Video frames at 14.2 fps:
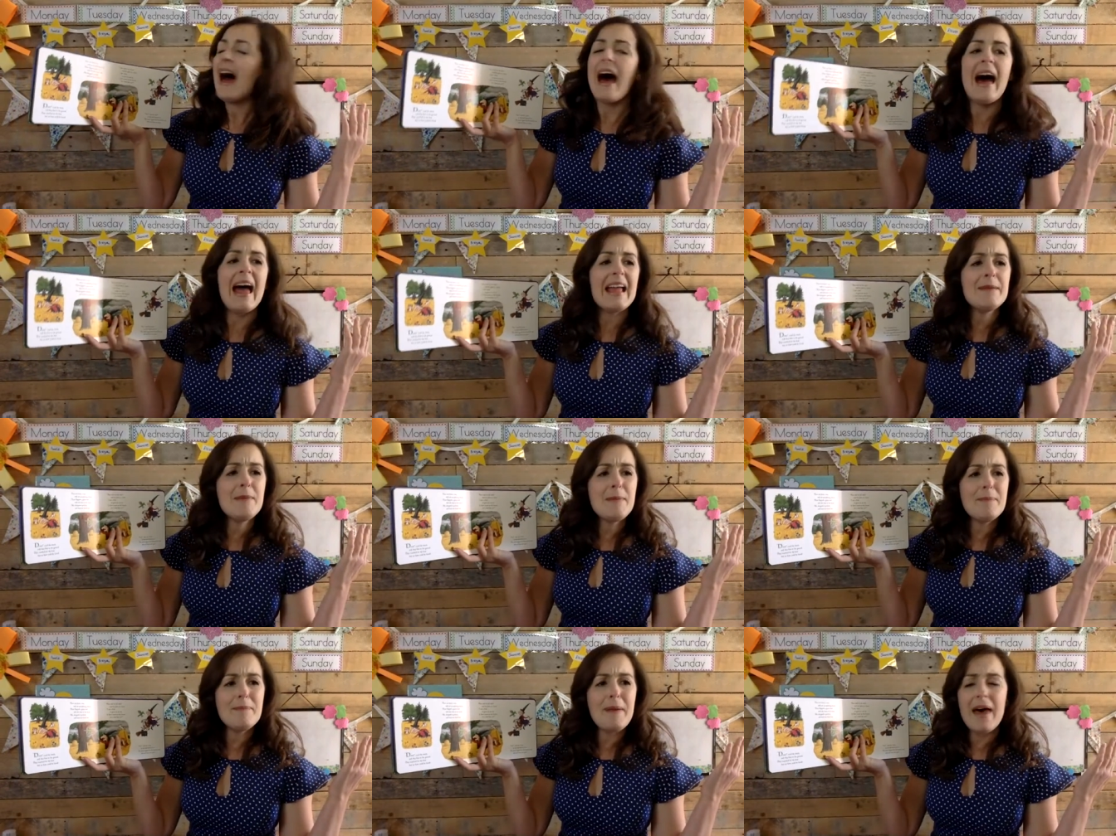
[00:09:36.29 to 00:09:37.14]
I am
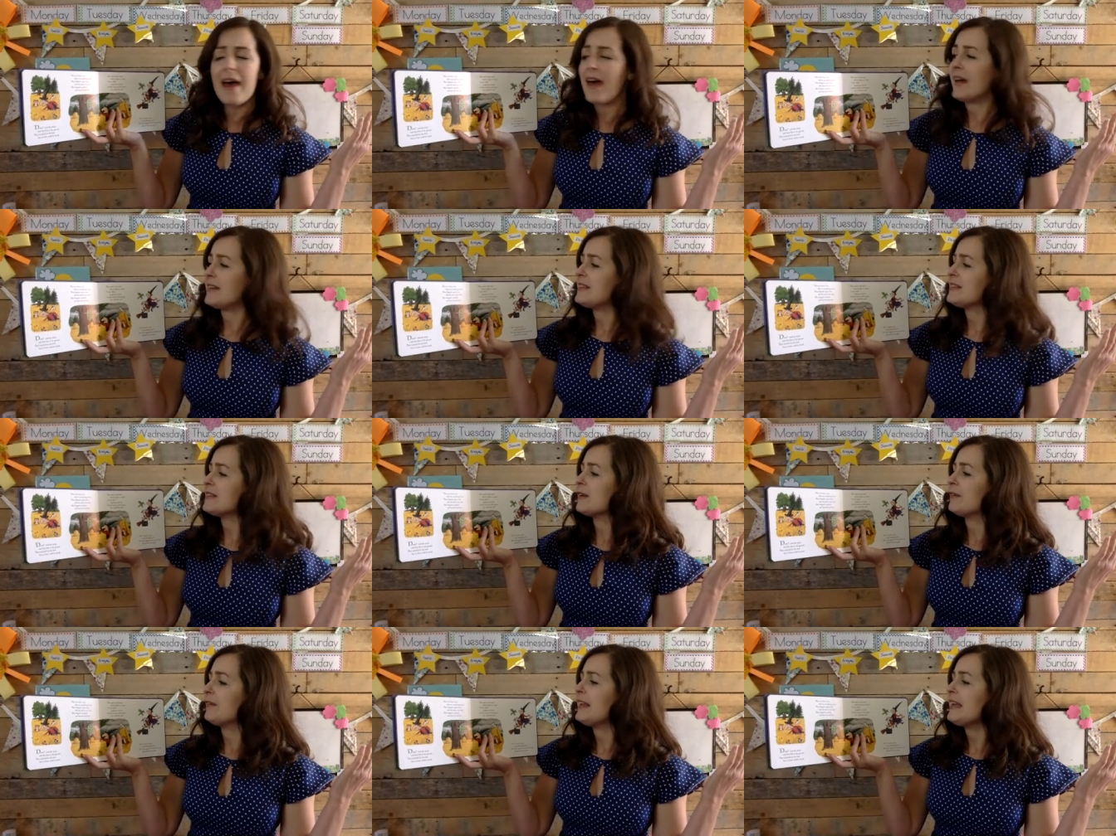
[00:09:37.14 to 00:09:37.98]
a bird as
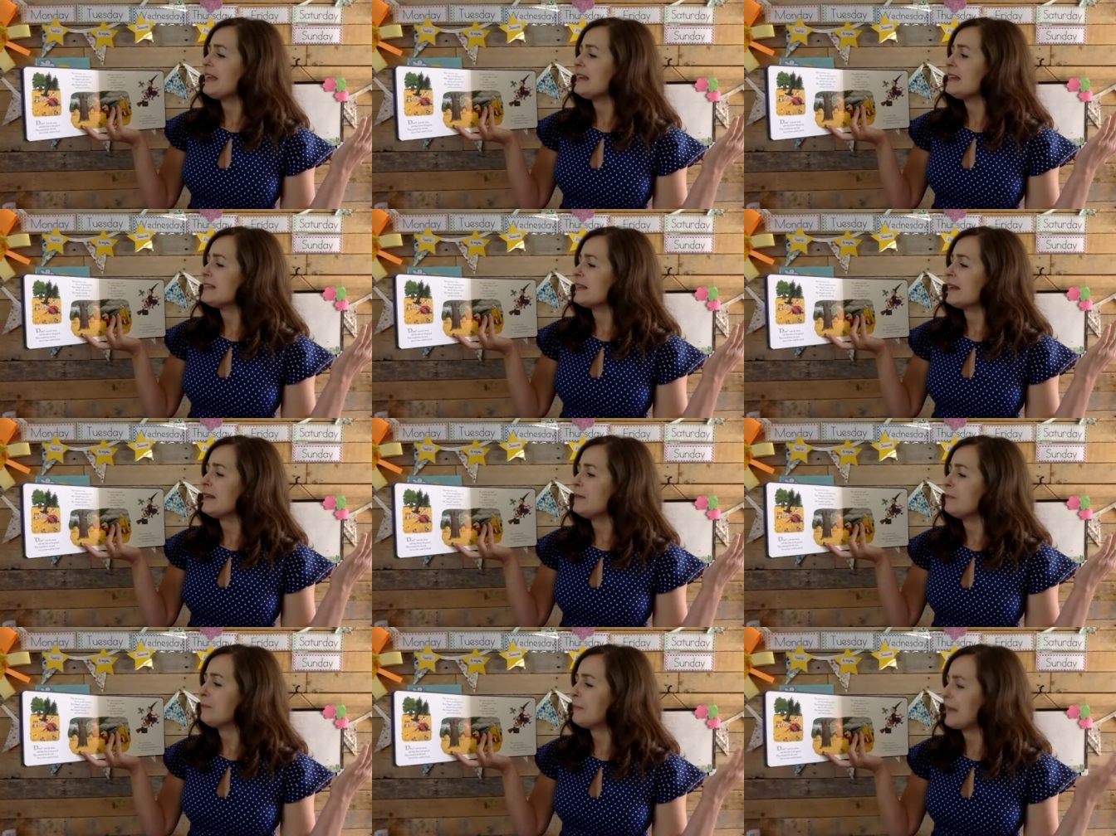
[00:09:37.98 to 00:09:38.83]
green as
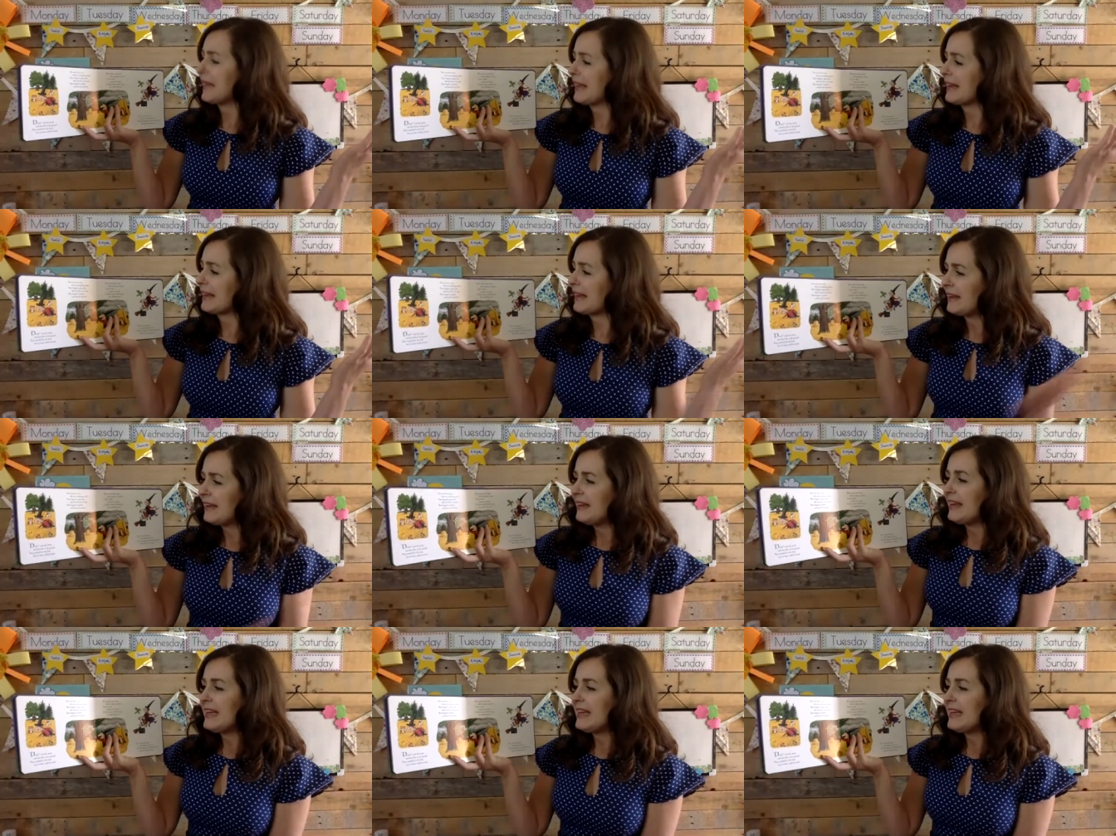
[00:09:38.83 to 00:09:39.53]
can be.